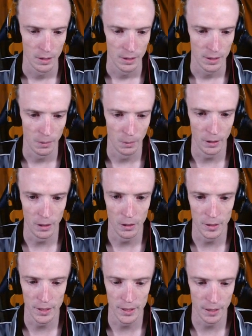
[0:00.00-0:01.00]
So we can go
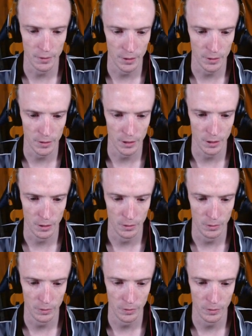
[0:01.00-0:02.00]
on Steven's
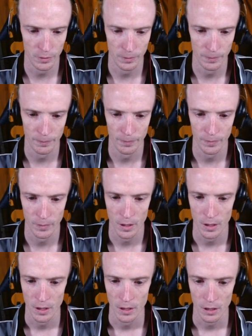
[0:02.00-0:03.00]
Resolve.
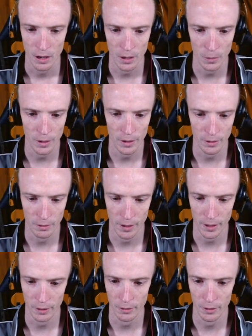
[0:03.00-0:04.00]
Kind of want an
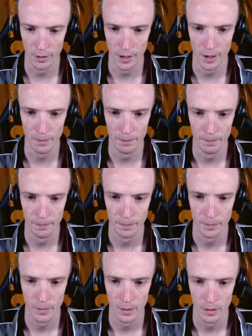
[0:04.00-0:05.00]
Oranguru down,
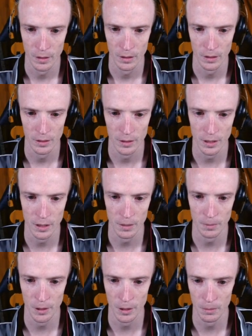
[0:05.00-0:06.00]
because I
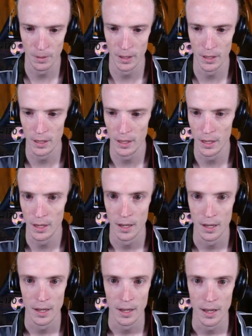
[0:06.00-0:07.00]
am going to be
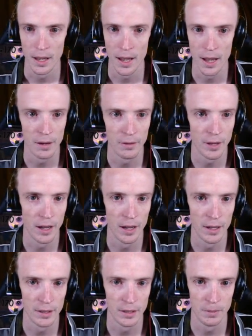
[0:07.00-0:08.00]
out of
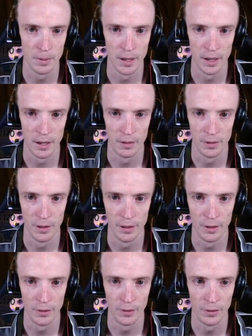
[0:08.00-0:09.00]
cards to play after
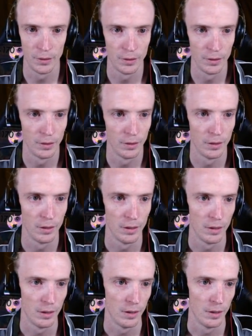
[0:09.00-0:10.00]
this.
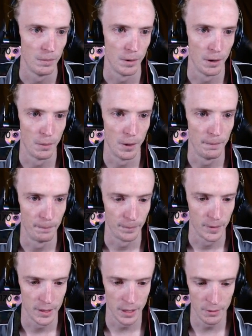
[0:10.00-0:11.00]
But oh well.
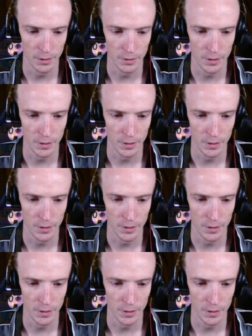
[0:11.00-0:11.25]
Steven's